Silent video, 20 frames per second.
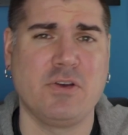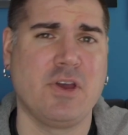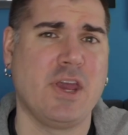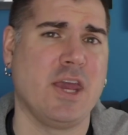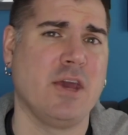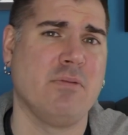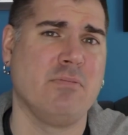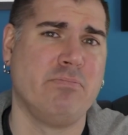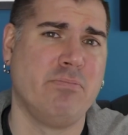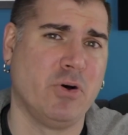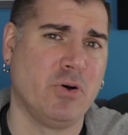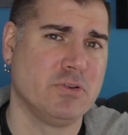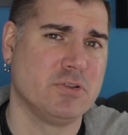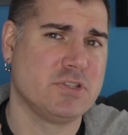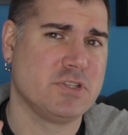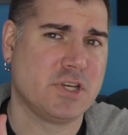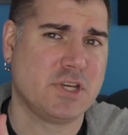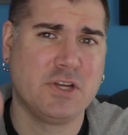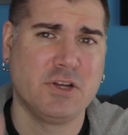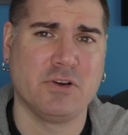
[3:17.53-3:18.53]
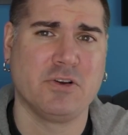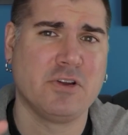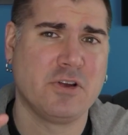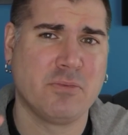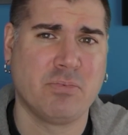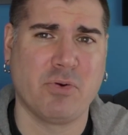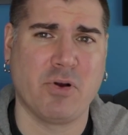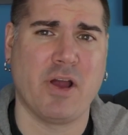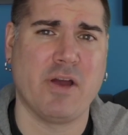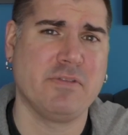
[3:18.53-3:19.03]
You can't bolt
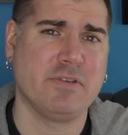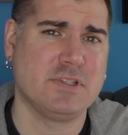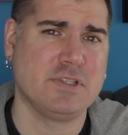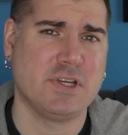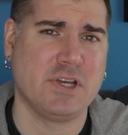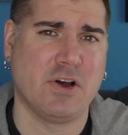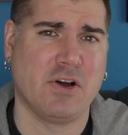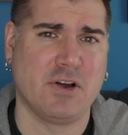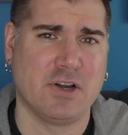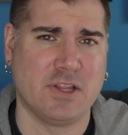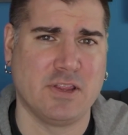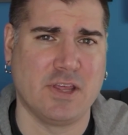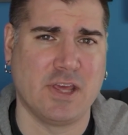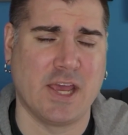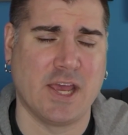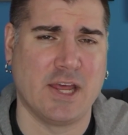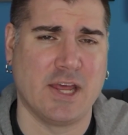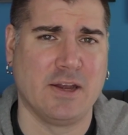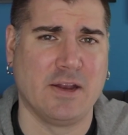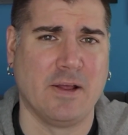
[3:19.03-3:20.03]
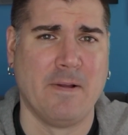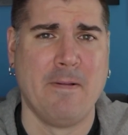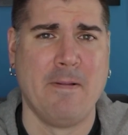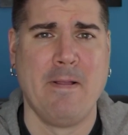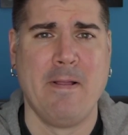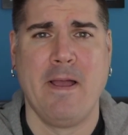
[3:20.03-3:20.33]
security or privacy on in the end.